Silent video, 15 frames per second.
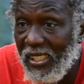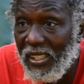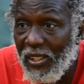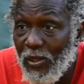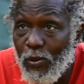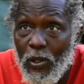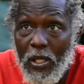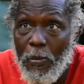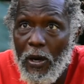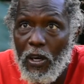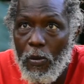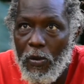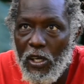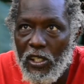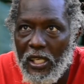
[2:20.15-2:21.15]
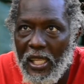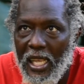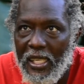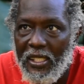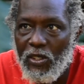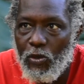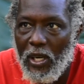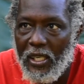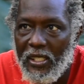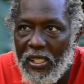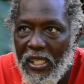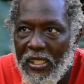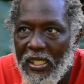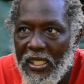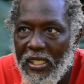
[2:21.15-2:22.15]

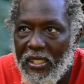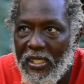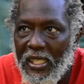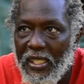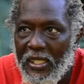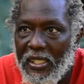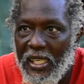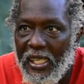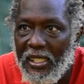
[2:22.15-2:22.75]
These things get.